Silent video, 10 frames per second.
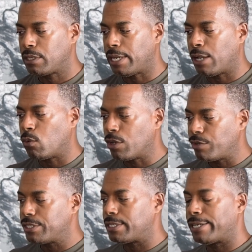Now, one
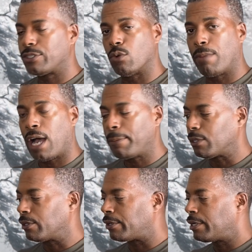reason that it's so
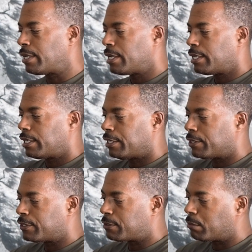popular
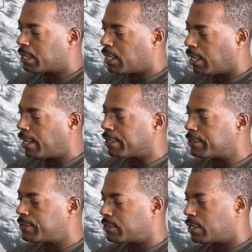is
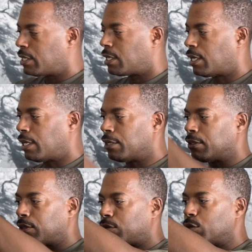because
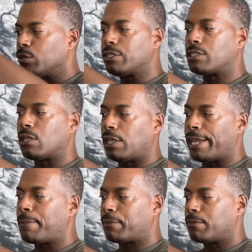through this
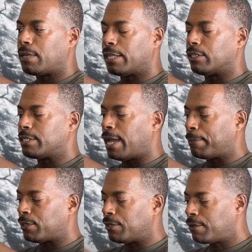clamp at the
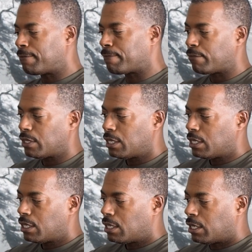top here,
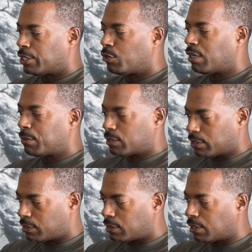you're able to
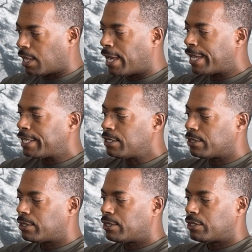slide
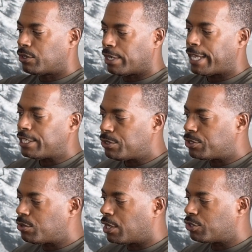your
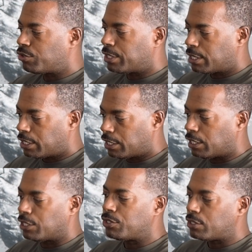AD200
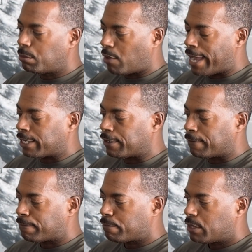into the bracket
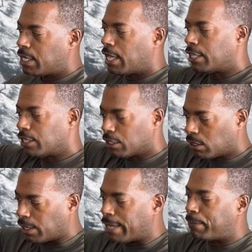and then
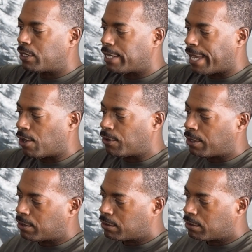clamp it down.